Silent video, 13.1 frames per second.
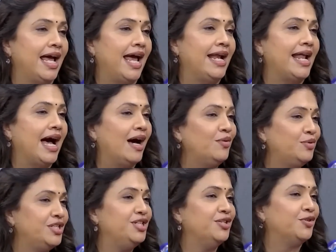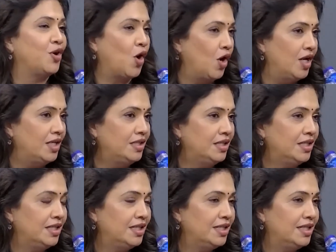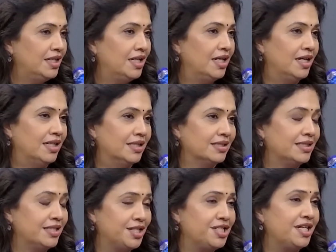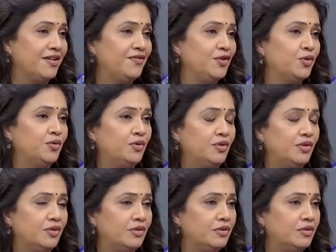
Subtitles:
And how would you call Krishna if you